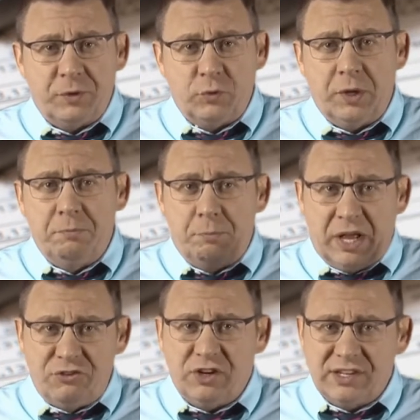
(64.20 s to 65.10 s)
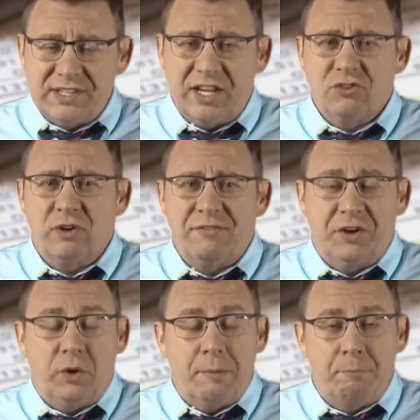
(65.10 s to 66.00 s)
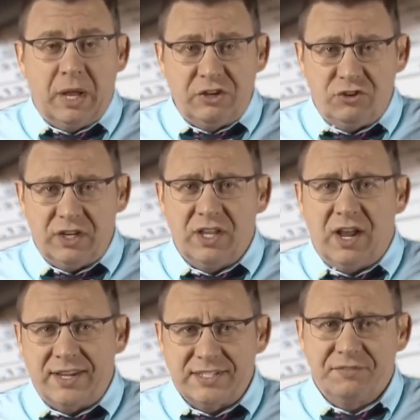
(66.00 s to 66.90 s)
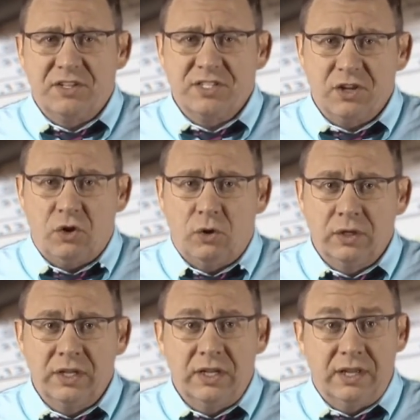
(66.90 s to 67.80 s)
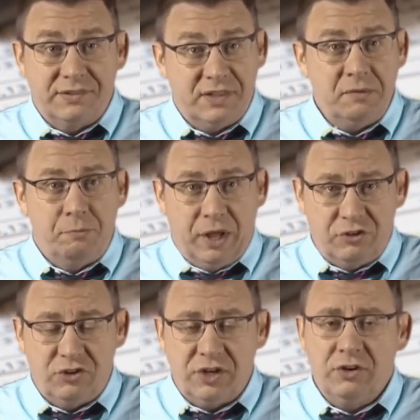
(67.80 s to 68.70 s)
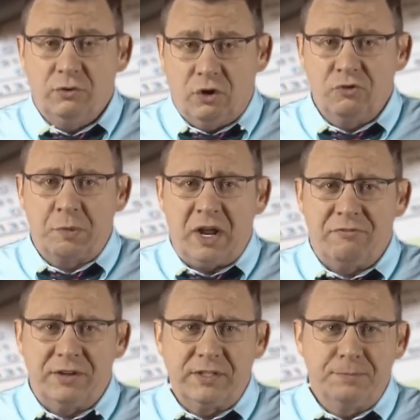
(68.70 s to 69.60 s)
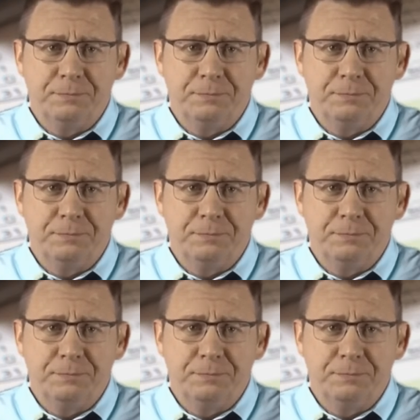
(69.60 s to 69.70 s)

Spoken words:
between budgeted sales revenue and budgeted cost of goods sold is the budgeted gross profit.